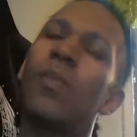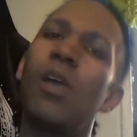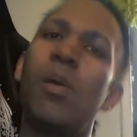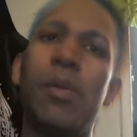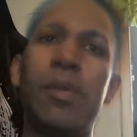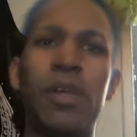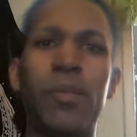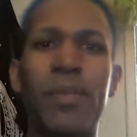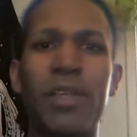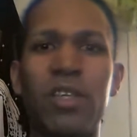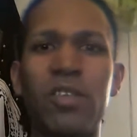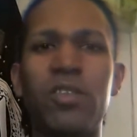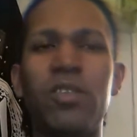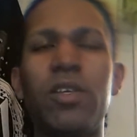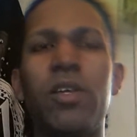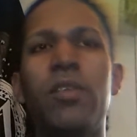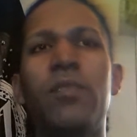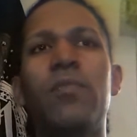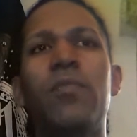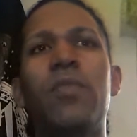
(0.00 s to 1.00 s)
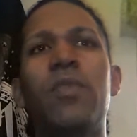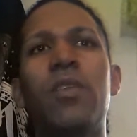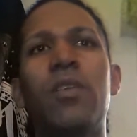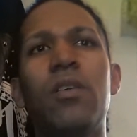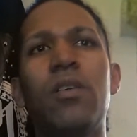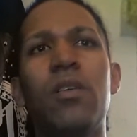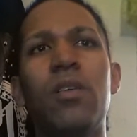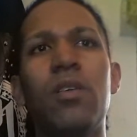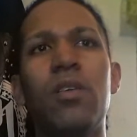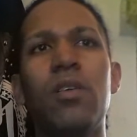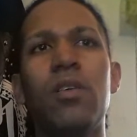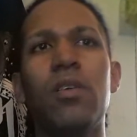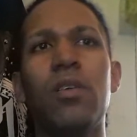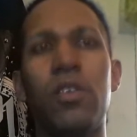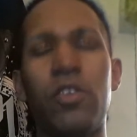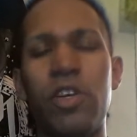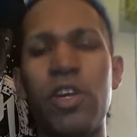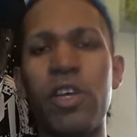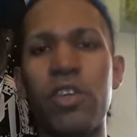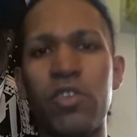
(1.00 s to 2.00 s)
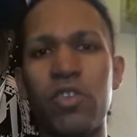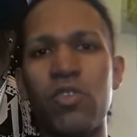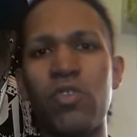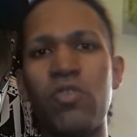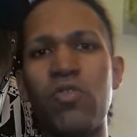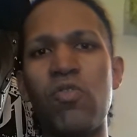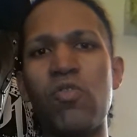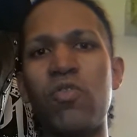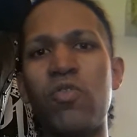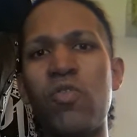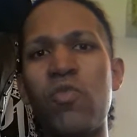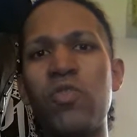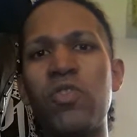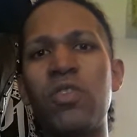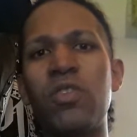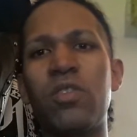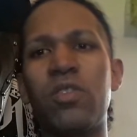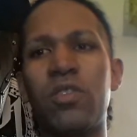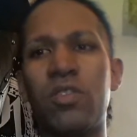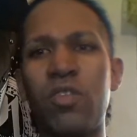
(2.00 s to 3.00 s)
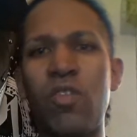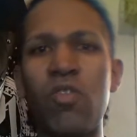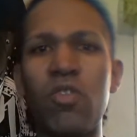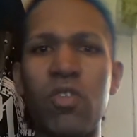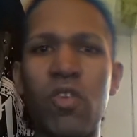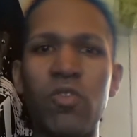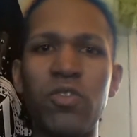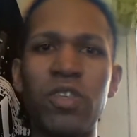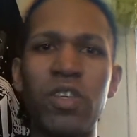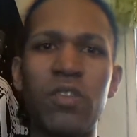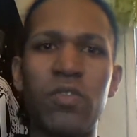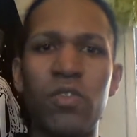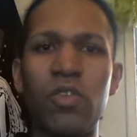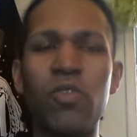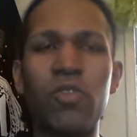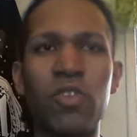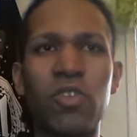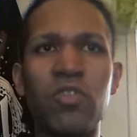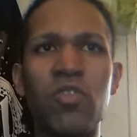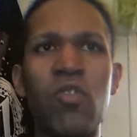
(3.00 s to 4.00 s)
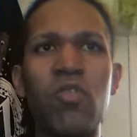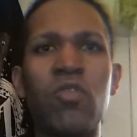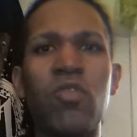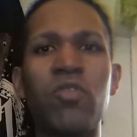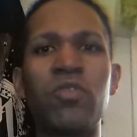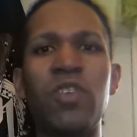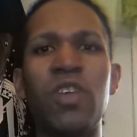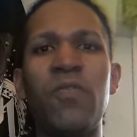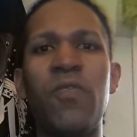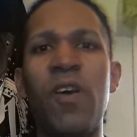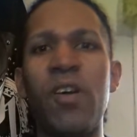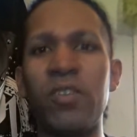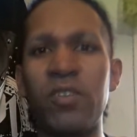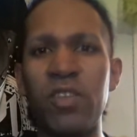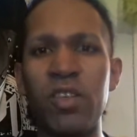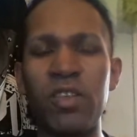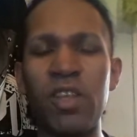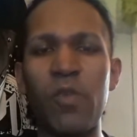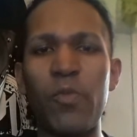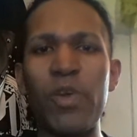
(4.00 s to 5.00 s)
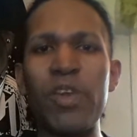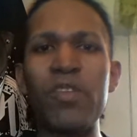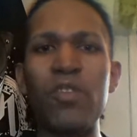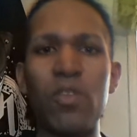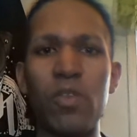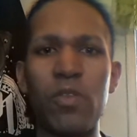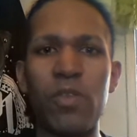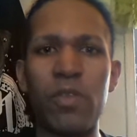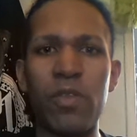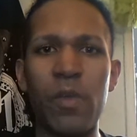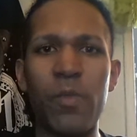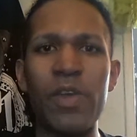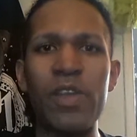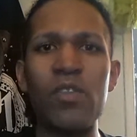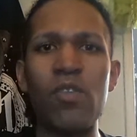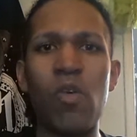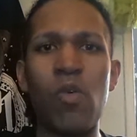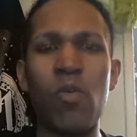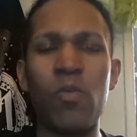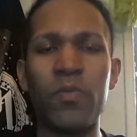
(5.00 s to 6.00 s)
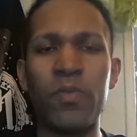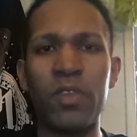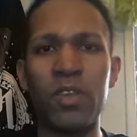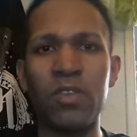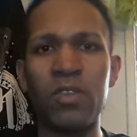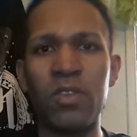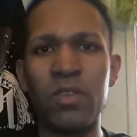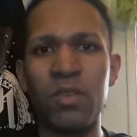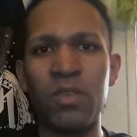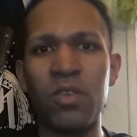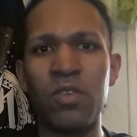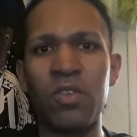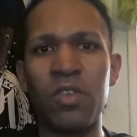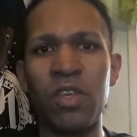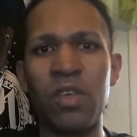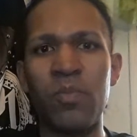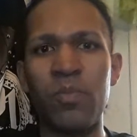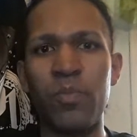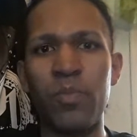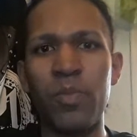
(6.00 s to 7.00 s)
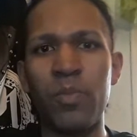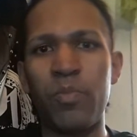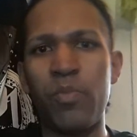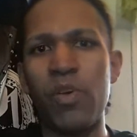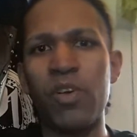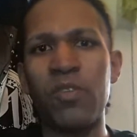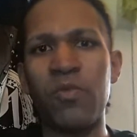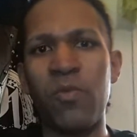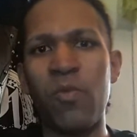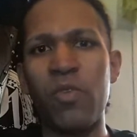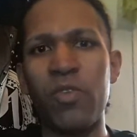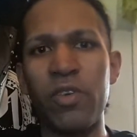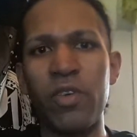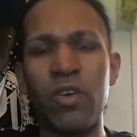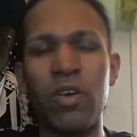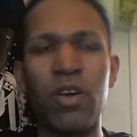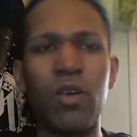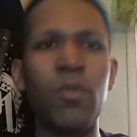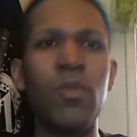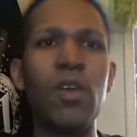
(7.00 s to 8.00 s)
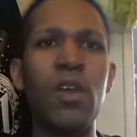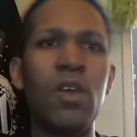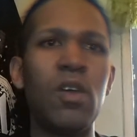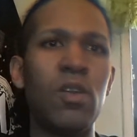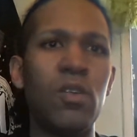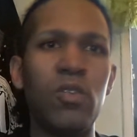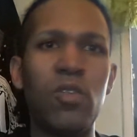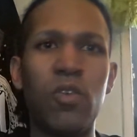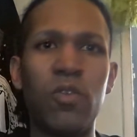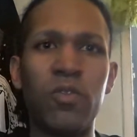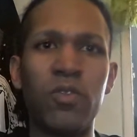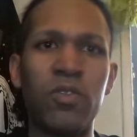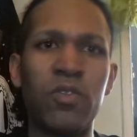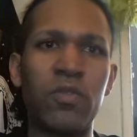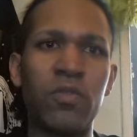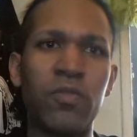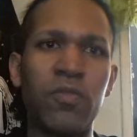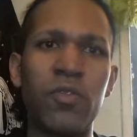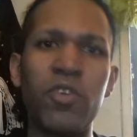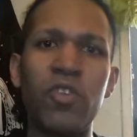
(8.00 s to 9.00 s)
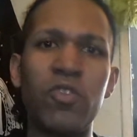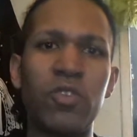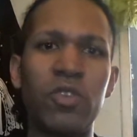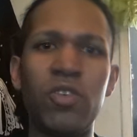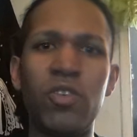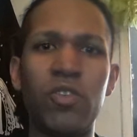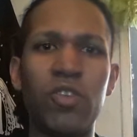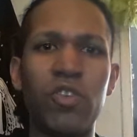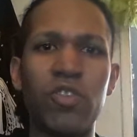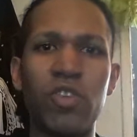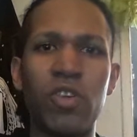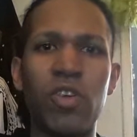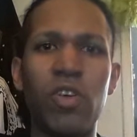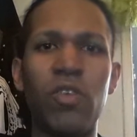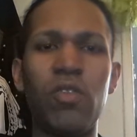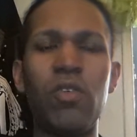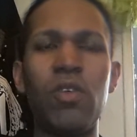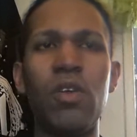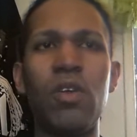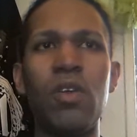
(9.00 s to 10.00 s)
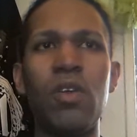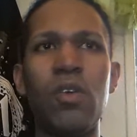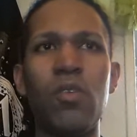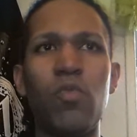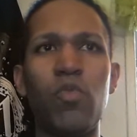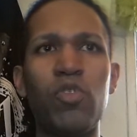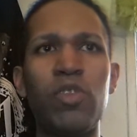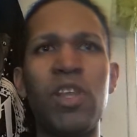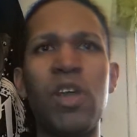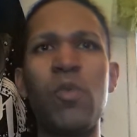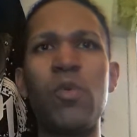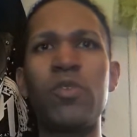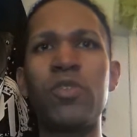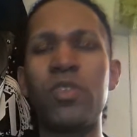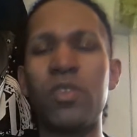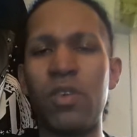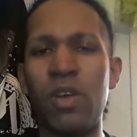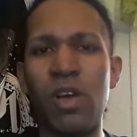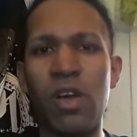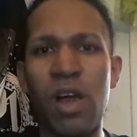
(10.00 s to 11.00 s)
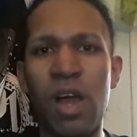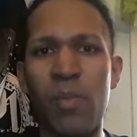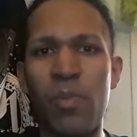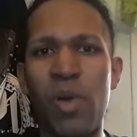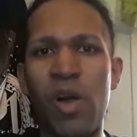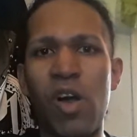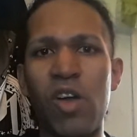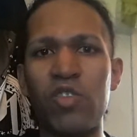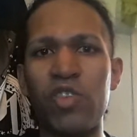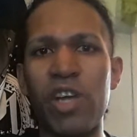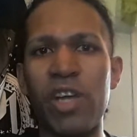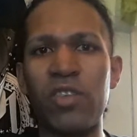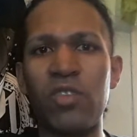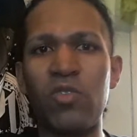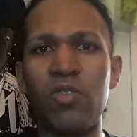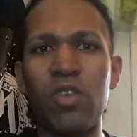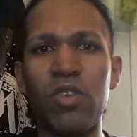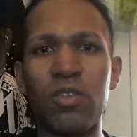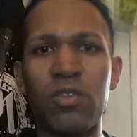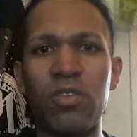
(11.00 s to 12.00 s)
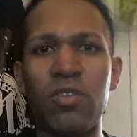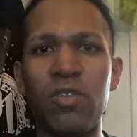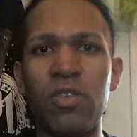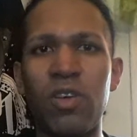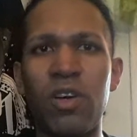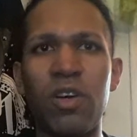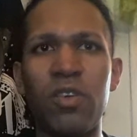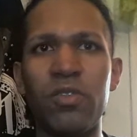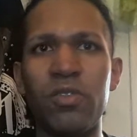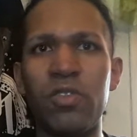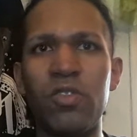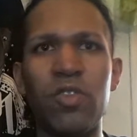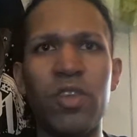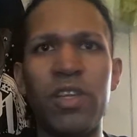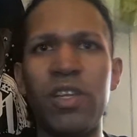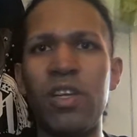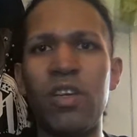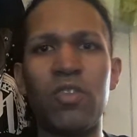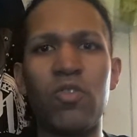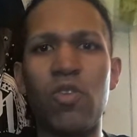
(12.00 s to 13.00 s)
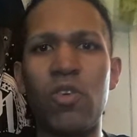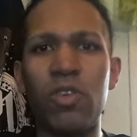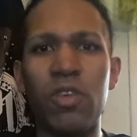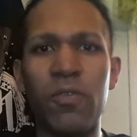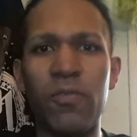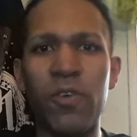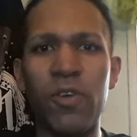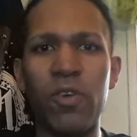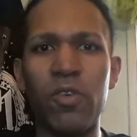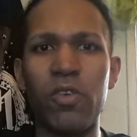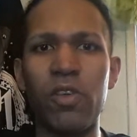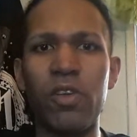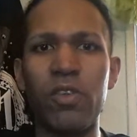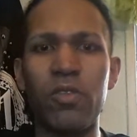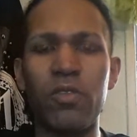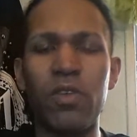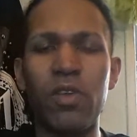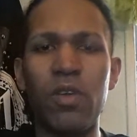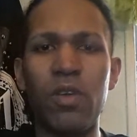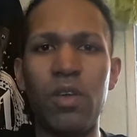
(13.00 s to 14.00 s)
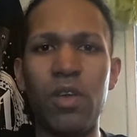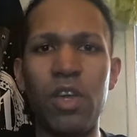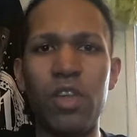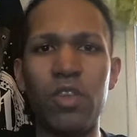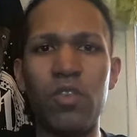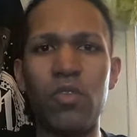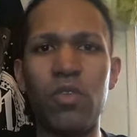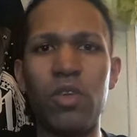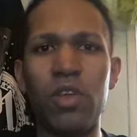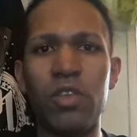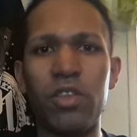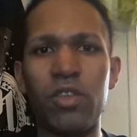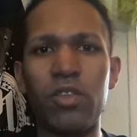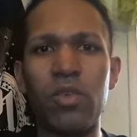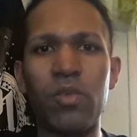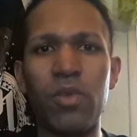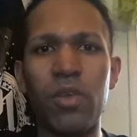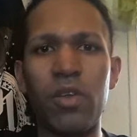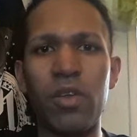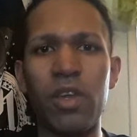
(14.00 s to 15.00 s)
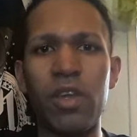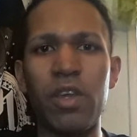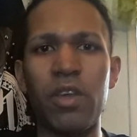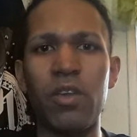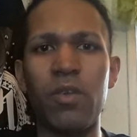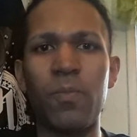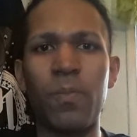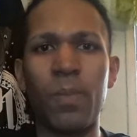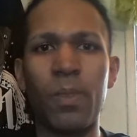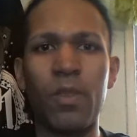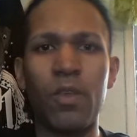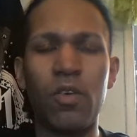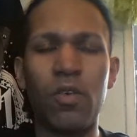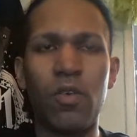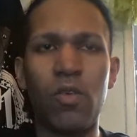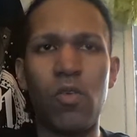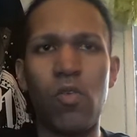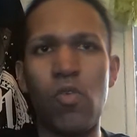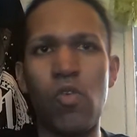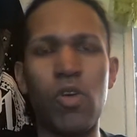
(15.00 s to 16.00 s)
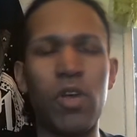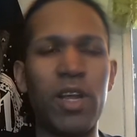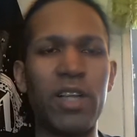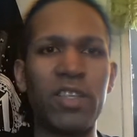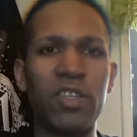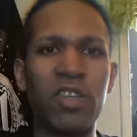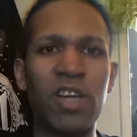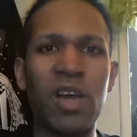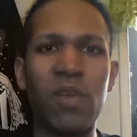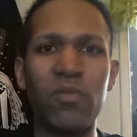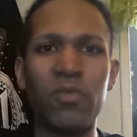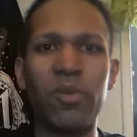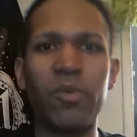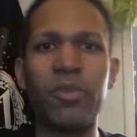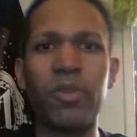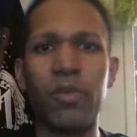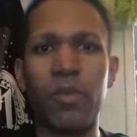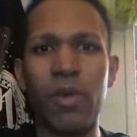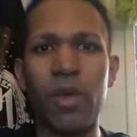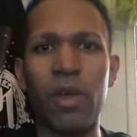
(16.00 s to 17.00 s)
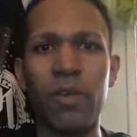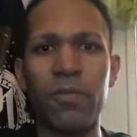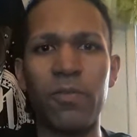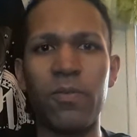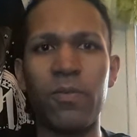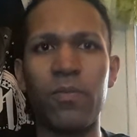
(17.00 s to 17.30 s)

All right, I meant to say. So yeah, so Stone Cold, Stone Cold, you know, the Stone Cold Steve Austin that we that we know this this same book for um you know for years you know years ago, will never uh, apologize to the to the um to any authority figure in in the in the WWE, or at the time WWF.